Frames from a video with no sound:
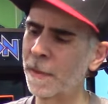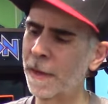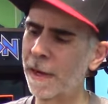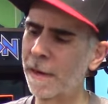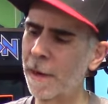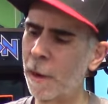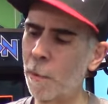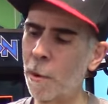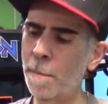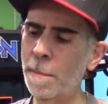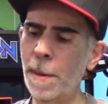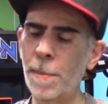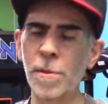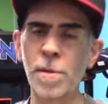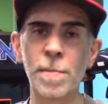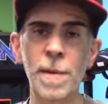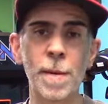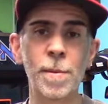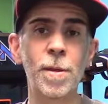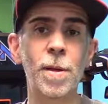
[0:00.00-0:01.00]
Uh, I want
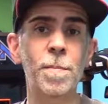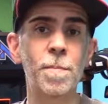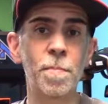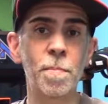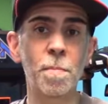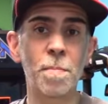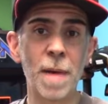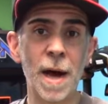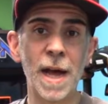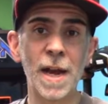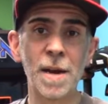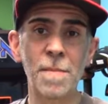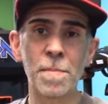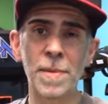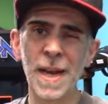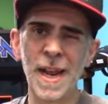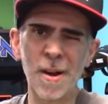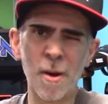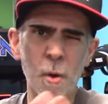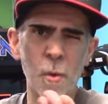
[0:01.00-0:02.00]
people to be able to mod it,
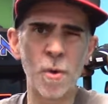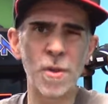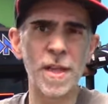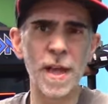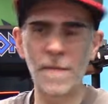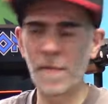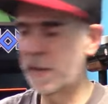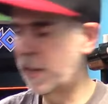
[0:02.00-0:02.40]
but not always have